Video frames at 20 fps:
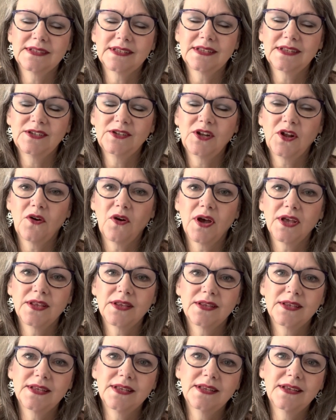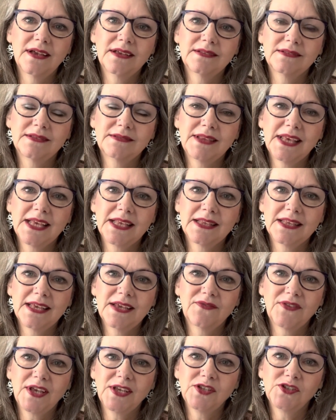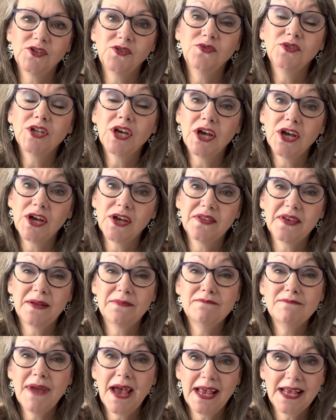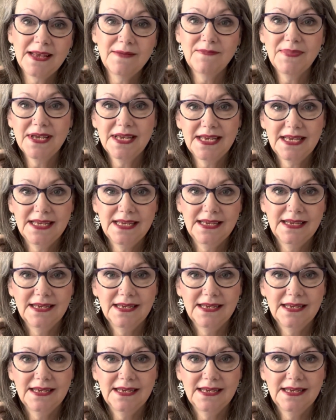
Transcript: You know, I think that if they suit her, then maybe